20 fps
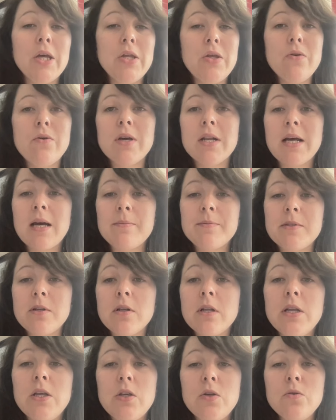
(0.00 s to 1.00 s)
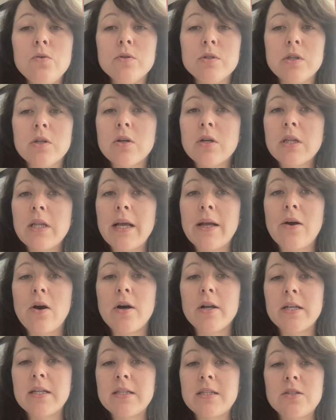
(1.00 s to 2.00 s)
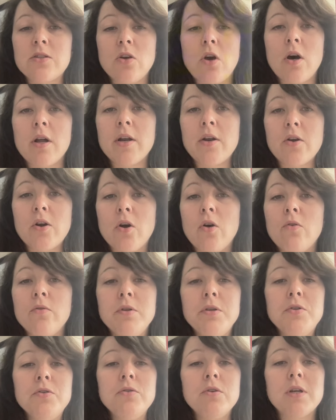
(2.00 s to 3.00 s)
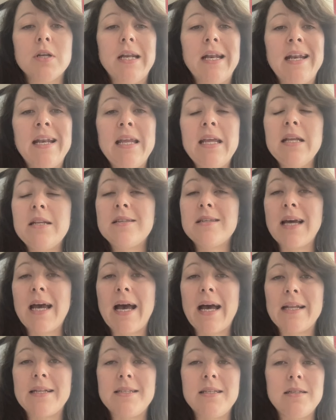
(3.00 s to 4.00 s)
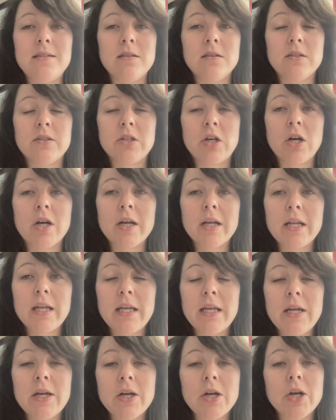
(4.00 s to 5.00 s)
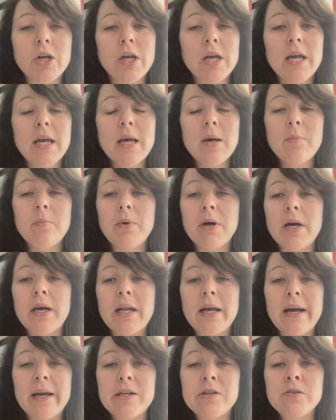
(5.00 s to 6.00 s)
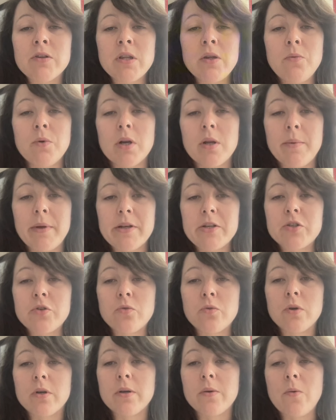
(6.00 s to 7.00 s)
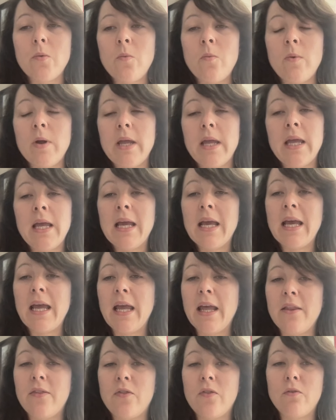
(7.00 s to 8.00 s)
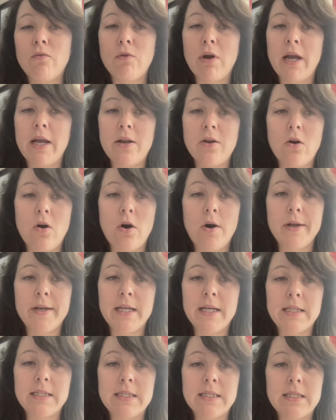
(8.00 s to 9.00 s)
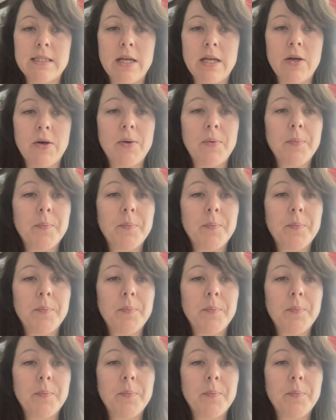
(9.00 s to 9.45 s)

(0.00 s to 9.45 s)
You can absolutely use lookalike audiences on their own. You do not need to add detailed targeting here, but I really want to make sure we hit the right audiences here.